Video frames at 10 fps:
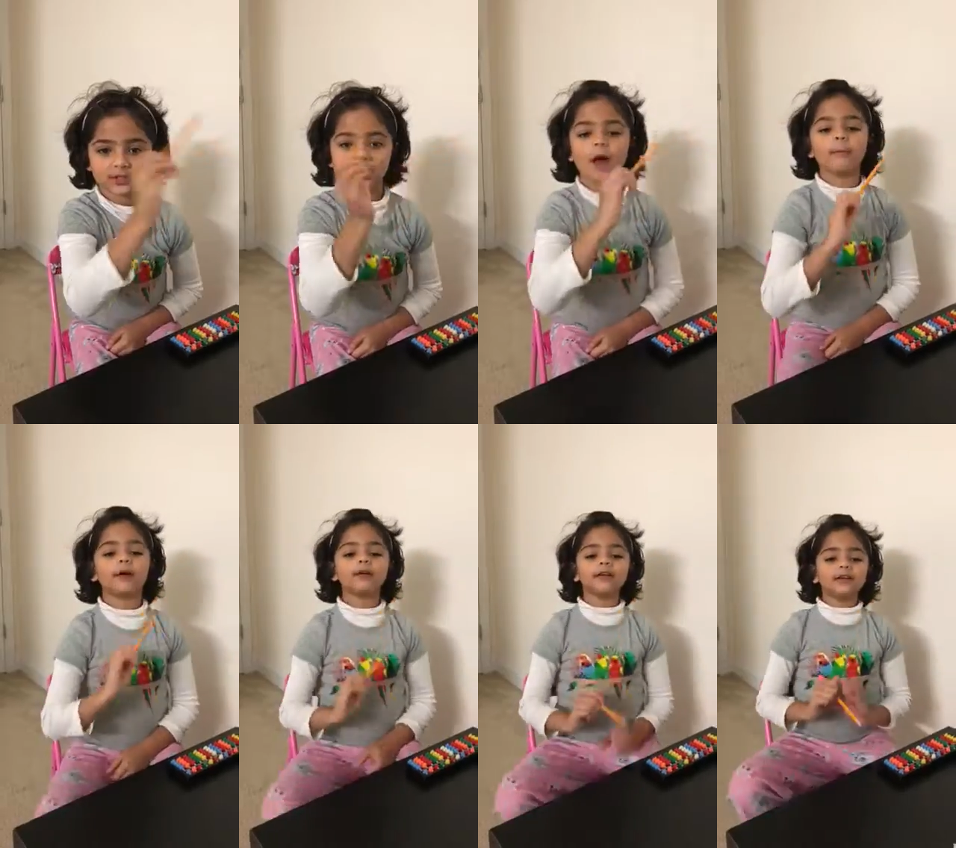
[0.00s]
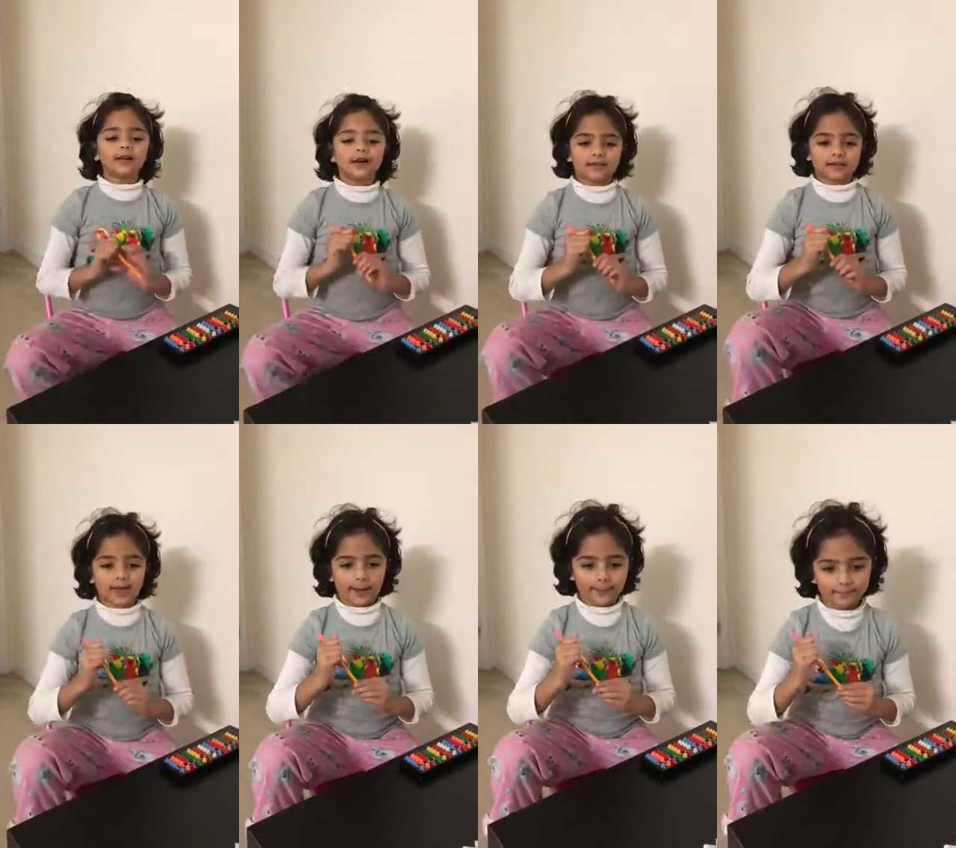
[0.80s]
Good job.
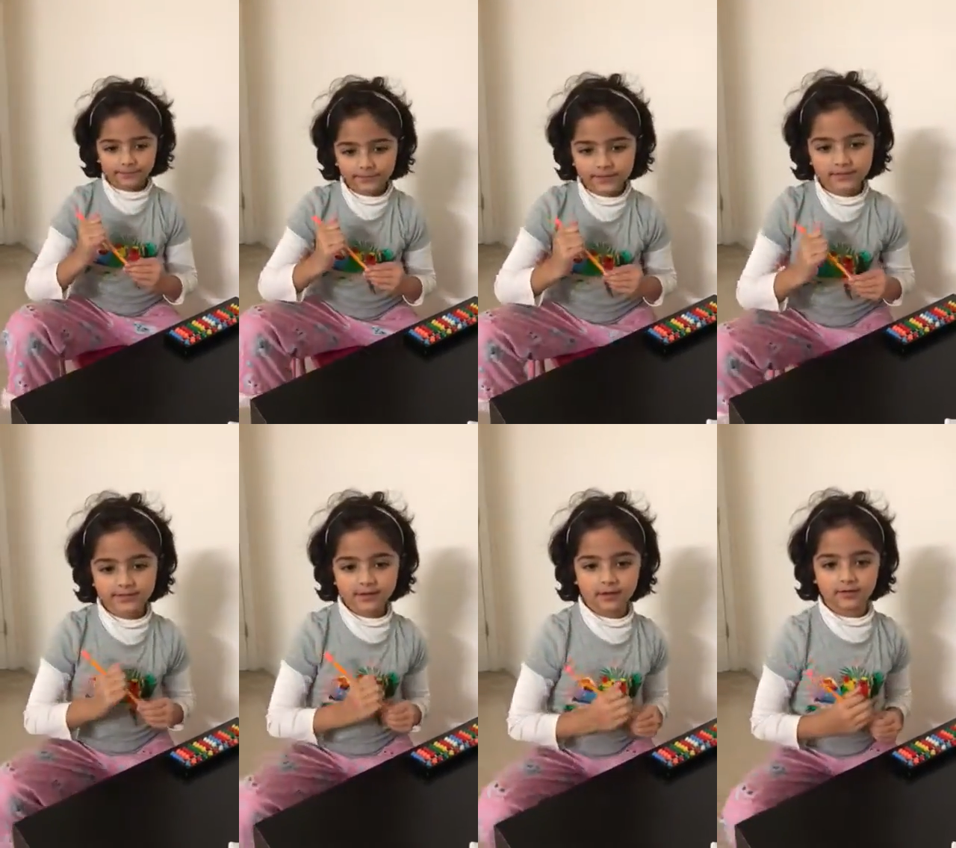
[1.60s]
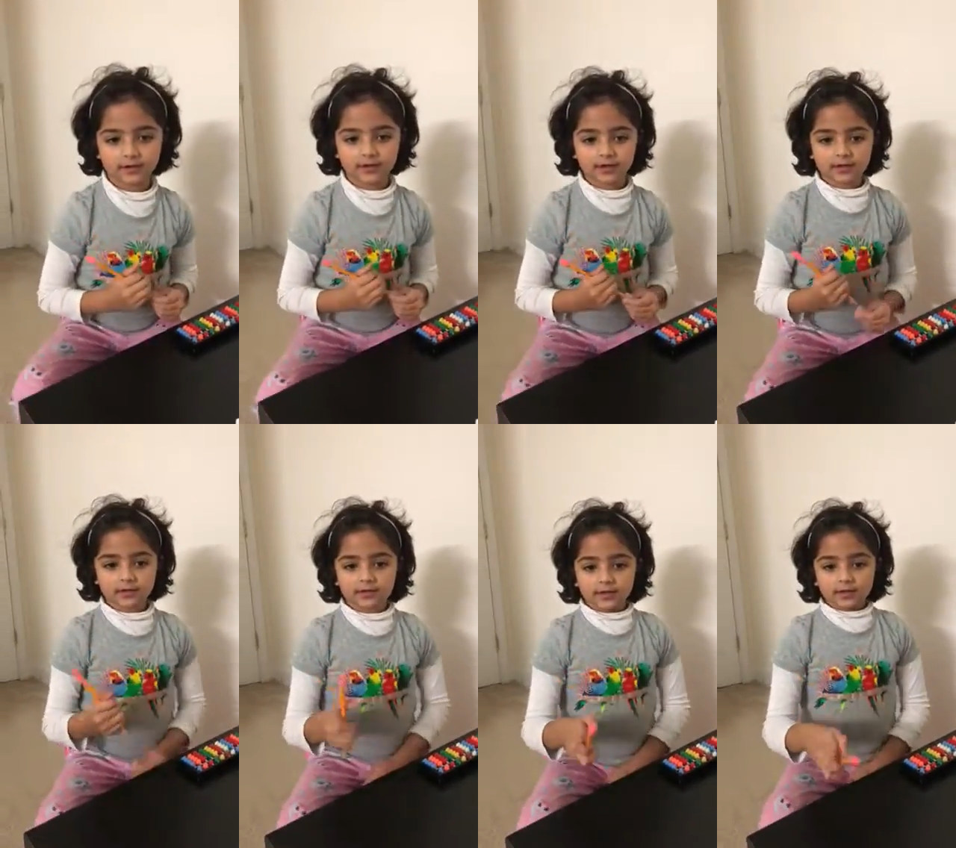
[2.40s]
Okay, so
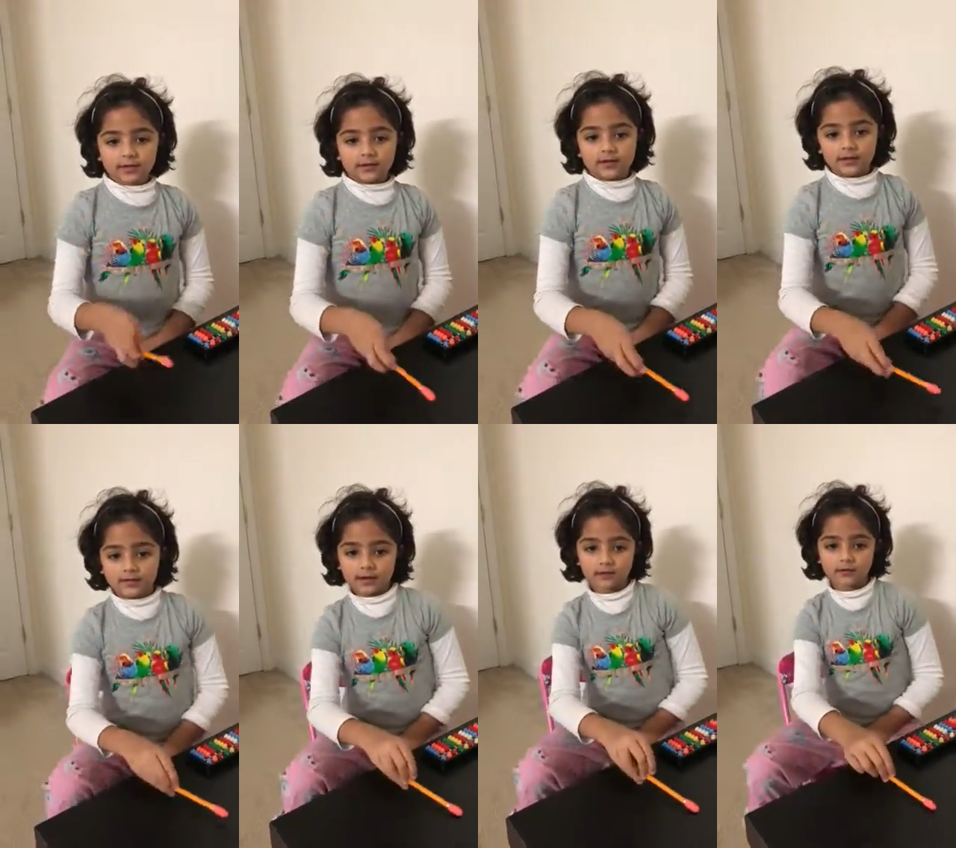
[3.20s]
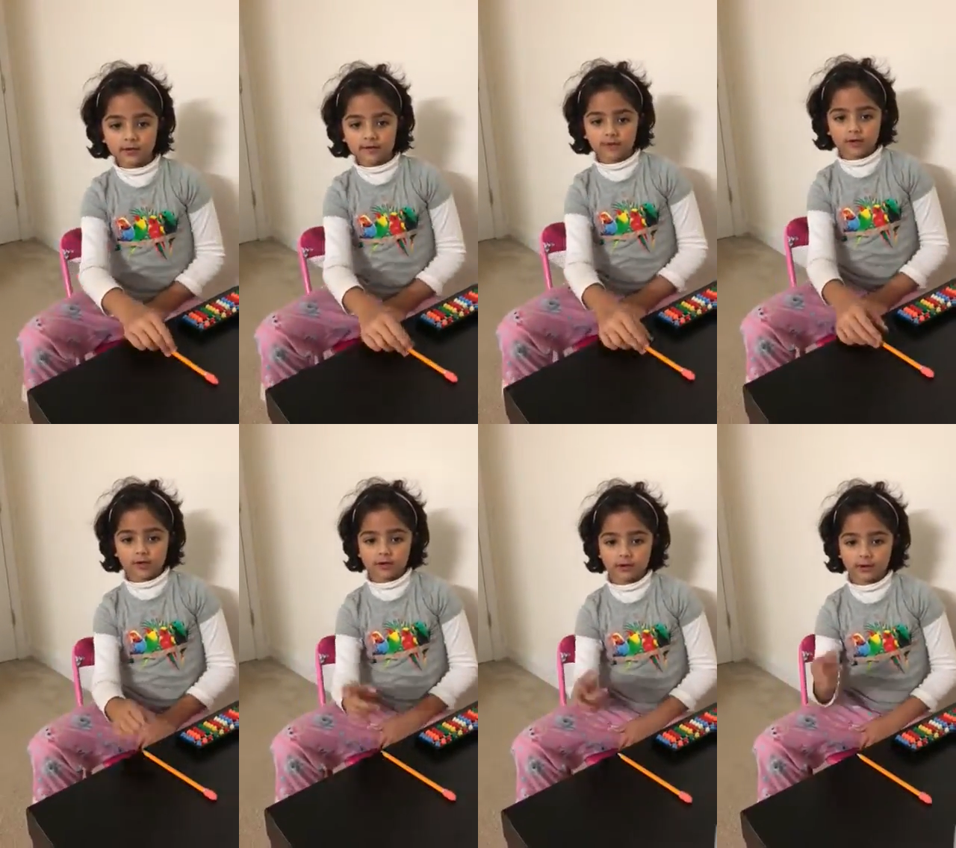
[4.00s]
now you have to
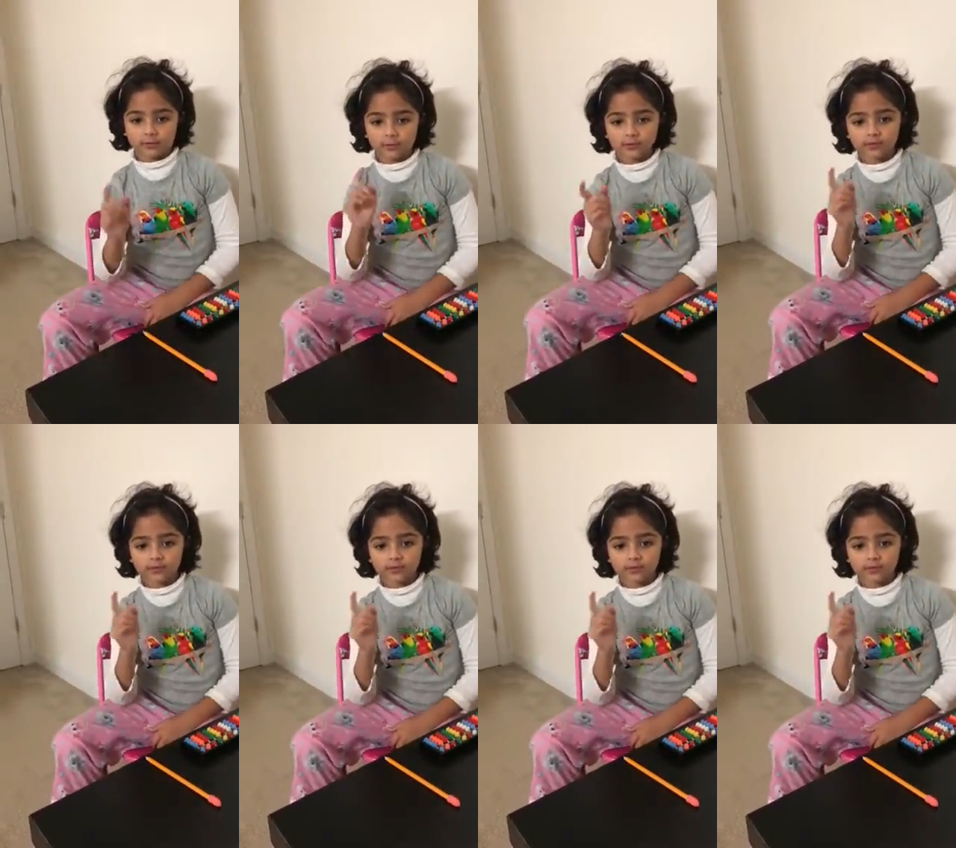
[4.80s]
understand which